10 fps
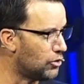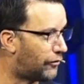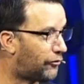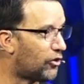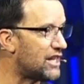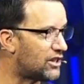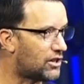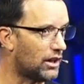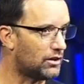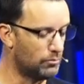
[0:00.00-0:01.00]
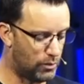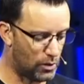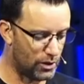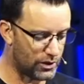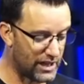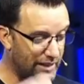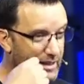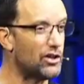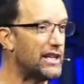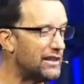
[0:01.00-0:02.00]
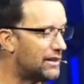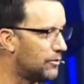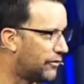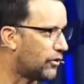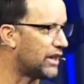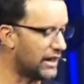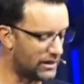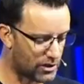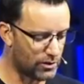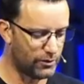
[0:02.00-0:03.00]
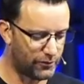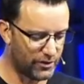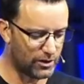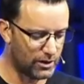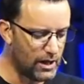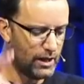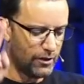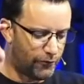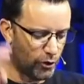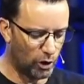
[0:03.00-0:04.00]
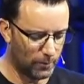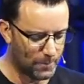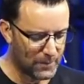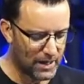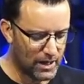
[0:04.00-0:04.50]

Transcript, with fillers: freeze cotton balls and then you eat them before you eat so that you feel full.